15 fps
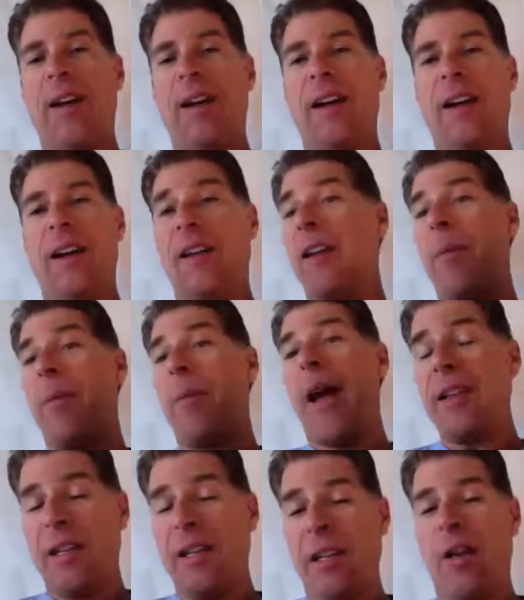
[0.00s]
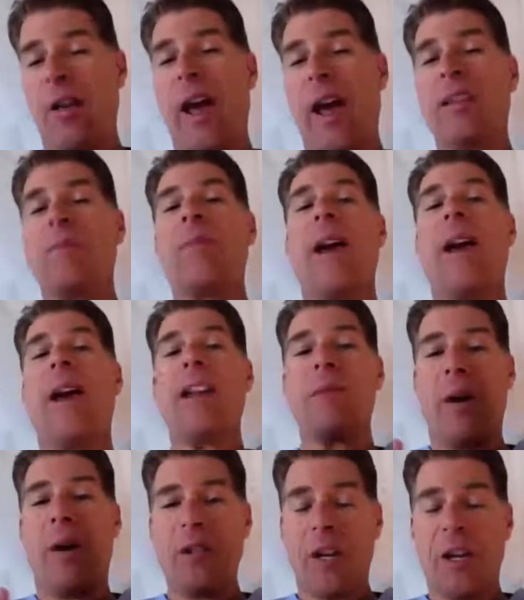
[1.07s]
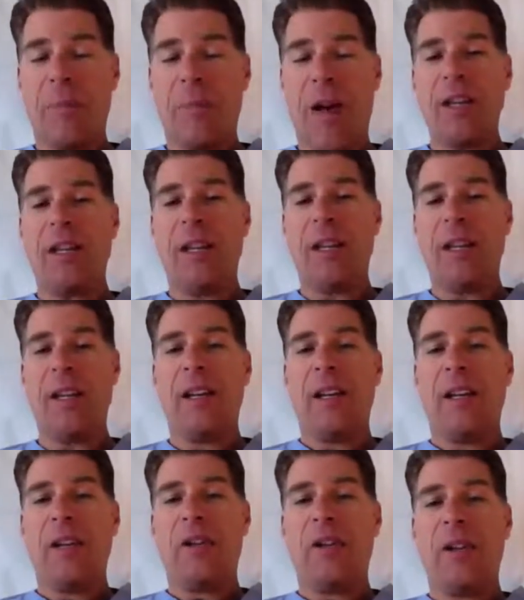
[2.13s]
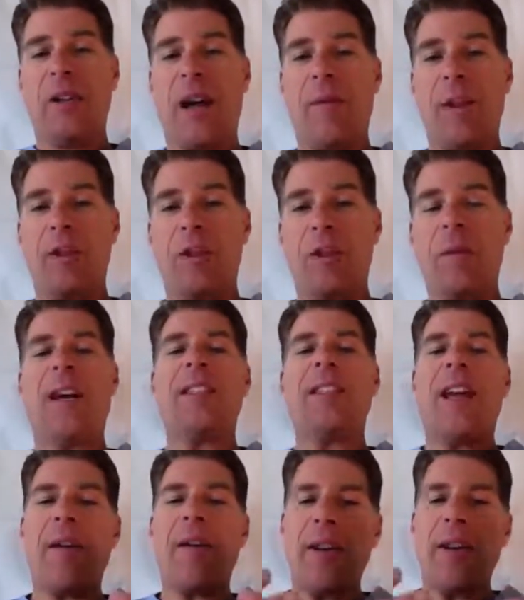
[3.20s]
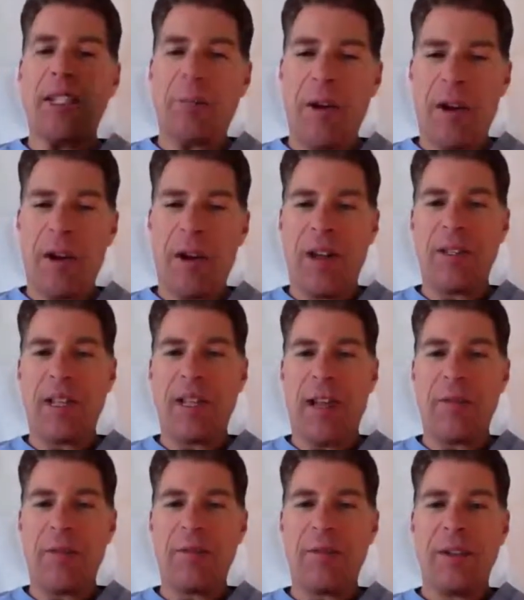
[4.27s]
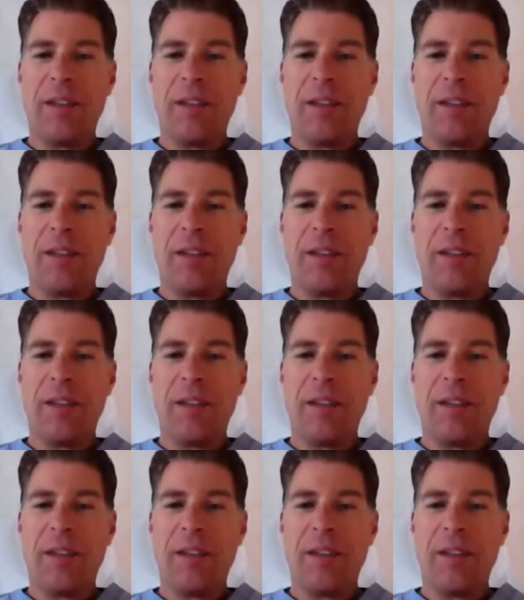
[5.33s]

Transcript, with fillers: uh, the capacity or as, as much capacity to love others because they haven't experienced love.